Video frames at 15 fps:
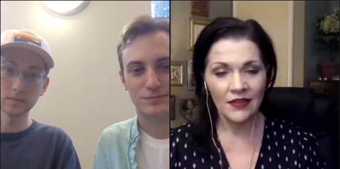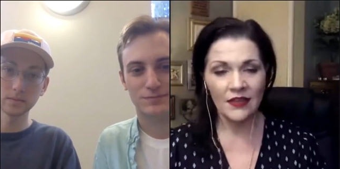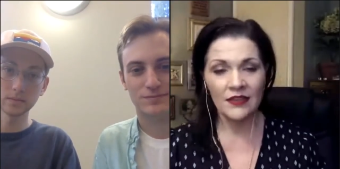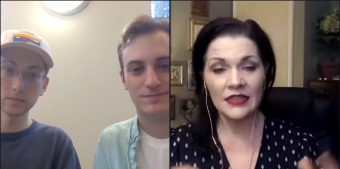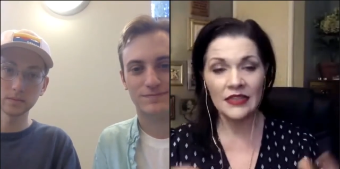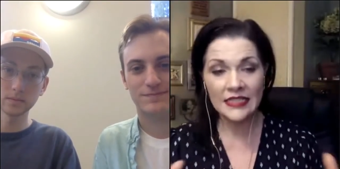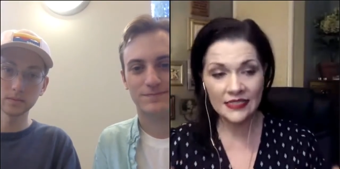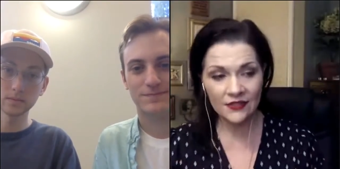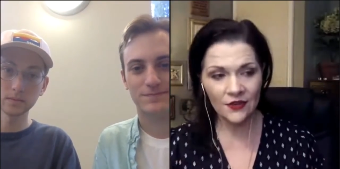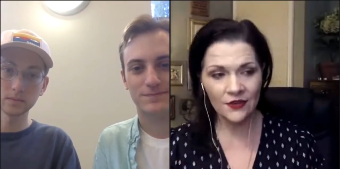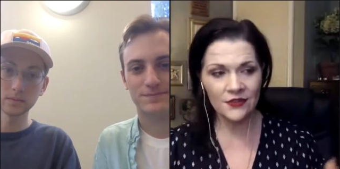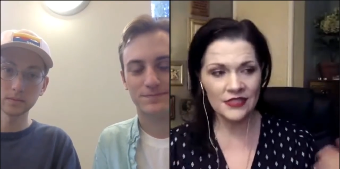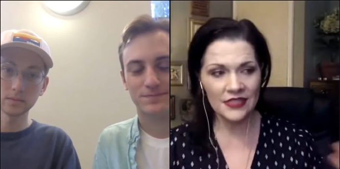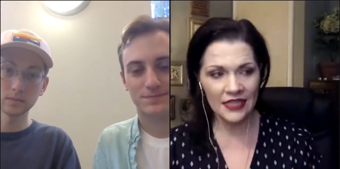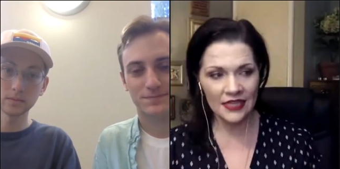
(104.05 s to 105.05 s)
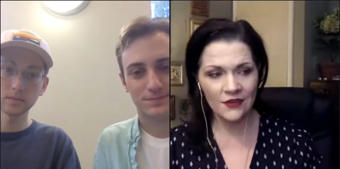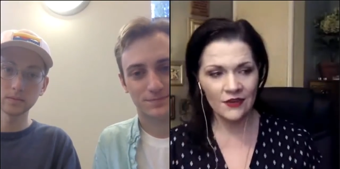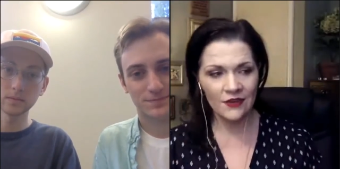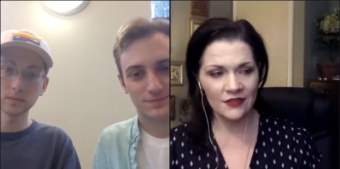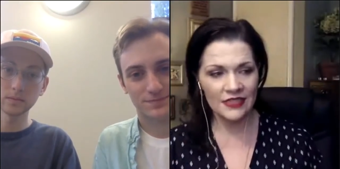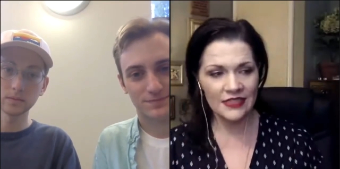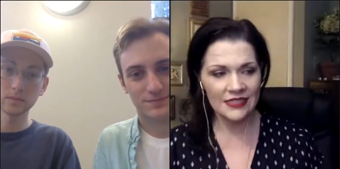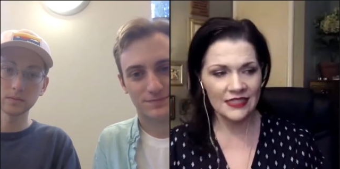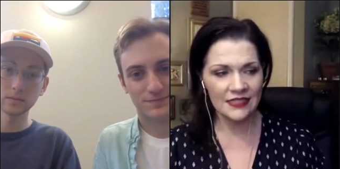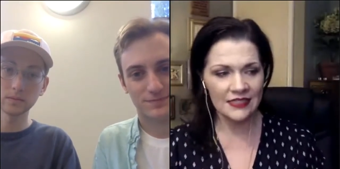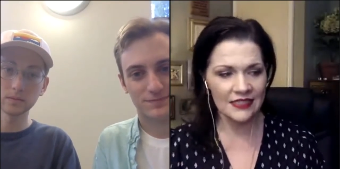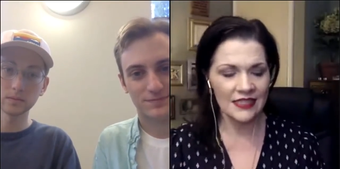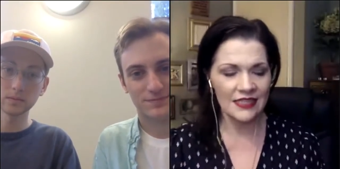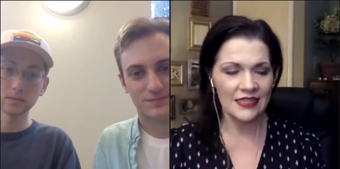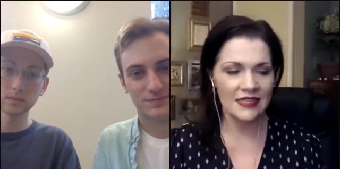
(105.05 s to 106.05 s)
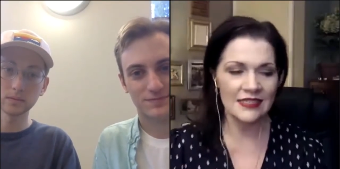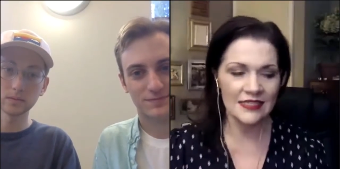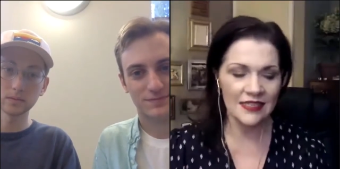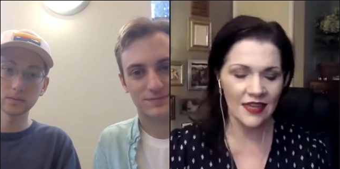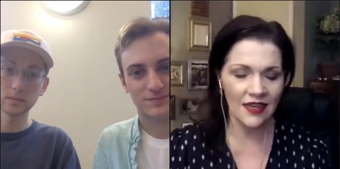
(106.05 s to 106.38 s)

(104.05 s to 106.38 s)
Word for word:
Speaker 1: listeners later are listening to this,